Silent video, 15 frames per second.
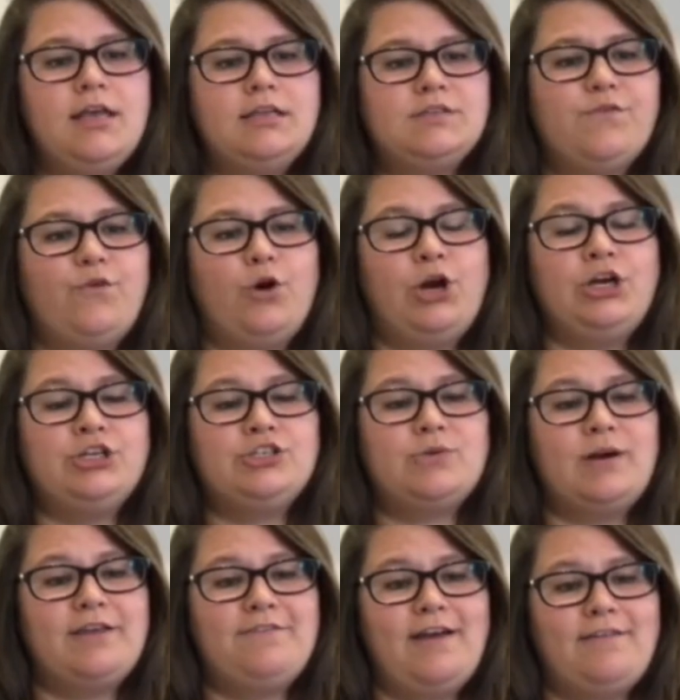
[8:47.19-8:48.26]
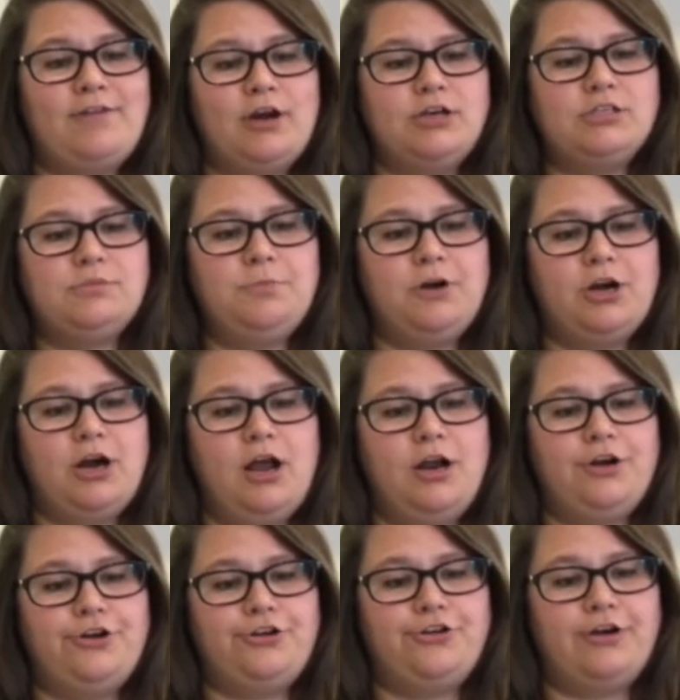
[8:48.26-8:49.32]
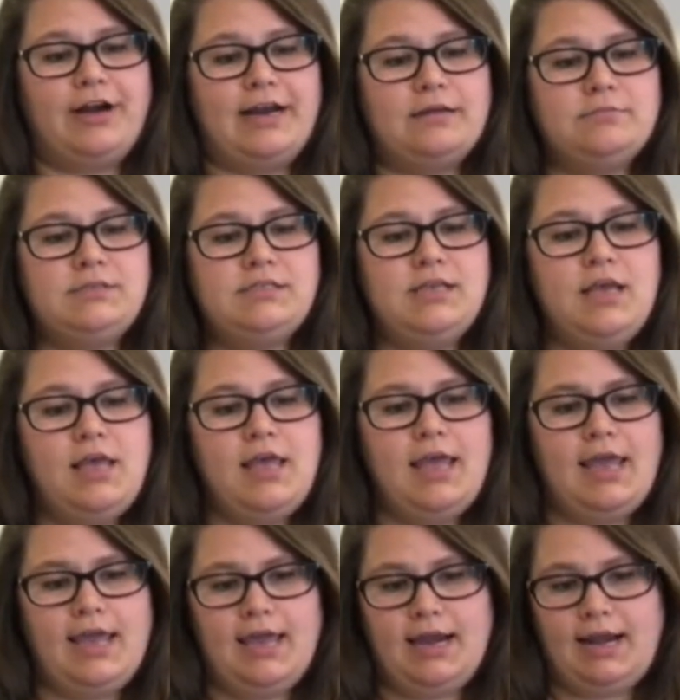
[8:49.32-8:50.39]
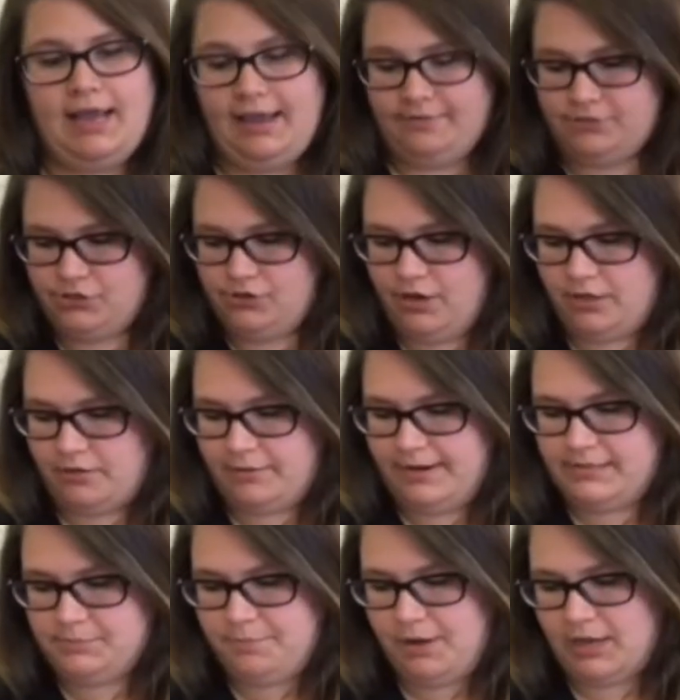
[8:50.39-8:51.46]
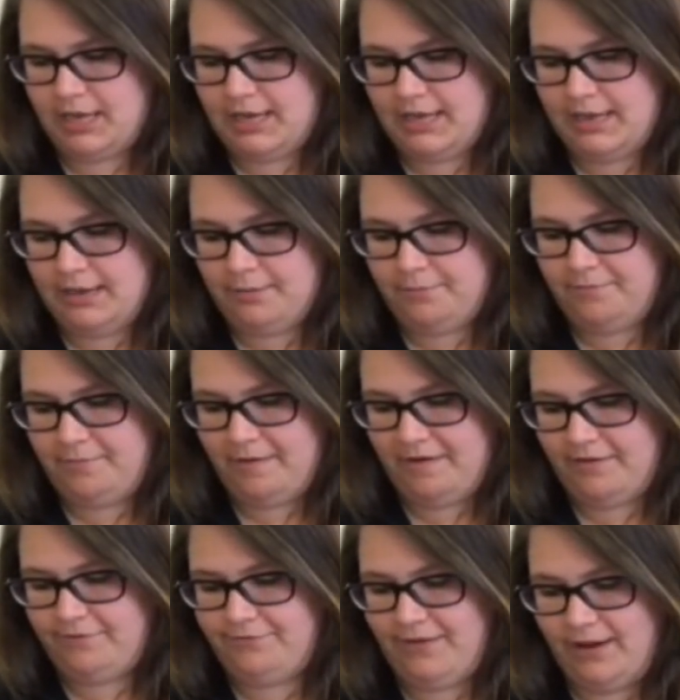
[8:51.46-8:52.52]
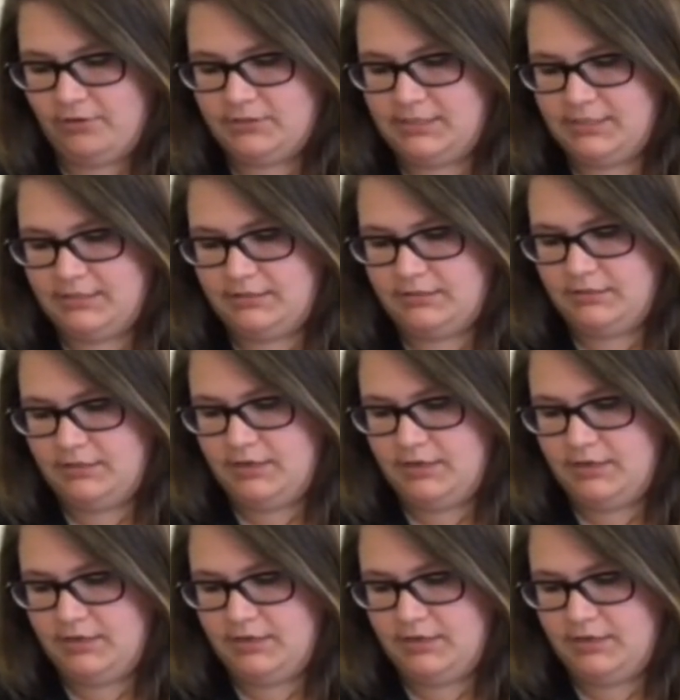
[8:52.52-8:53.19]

It's 425 yards per 100 grams, and I have two colorways, Buckingham Fountain